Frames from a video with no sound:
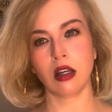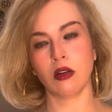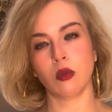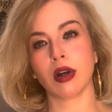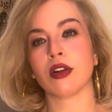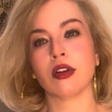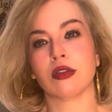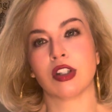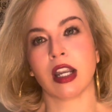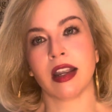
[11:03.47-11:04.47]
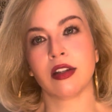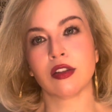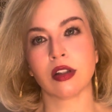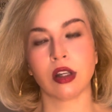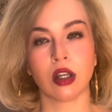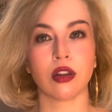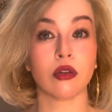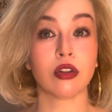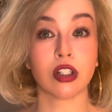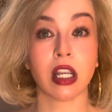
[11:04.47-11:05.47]
What are those chains?
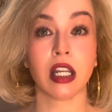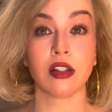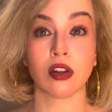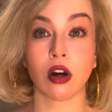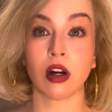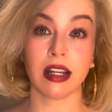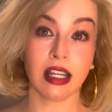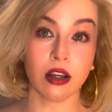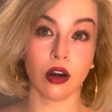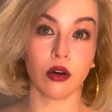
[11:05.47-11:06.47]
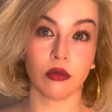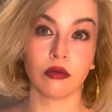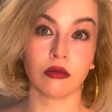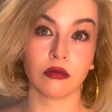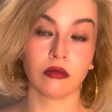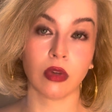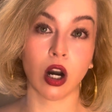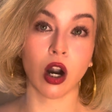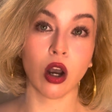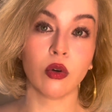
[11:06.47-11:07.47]
Those chains are ego,
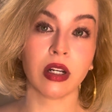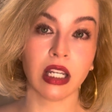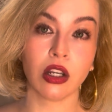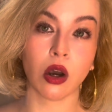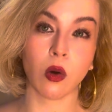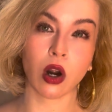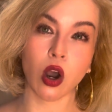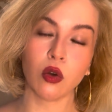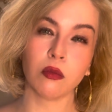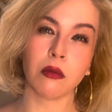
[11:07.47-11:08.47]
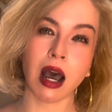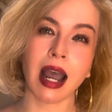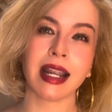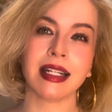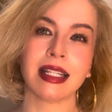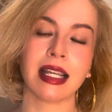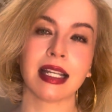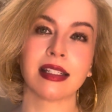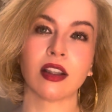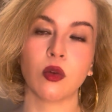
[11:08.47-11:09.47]
our own mind that
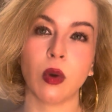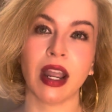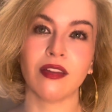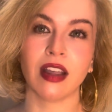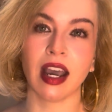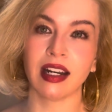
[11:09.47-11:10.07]
gets in the way of that.